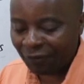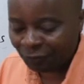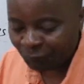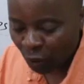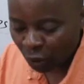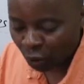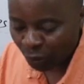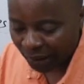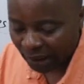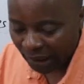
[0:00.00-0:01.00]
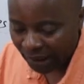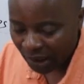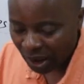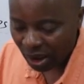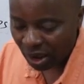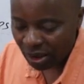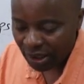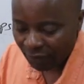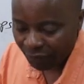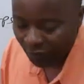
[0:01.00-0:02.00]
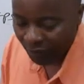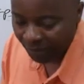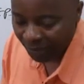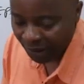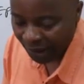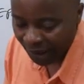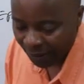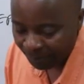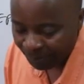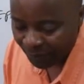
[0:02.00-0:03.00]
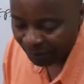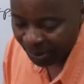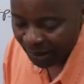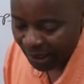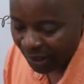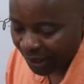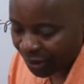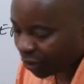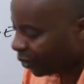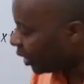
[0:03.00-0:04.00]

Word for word: Unfortunately, they have given me the PE ratio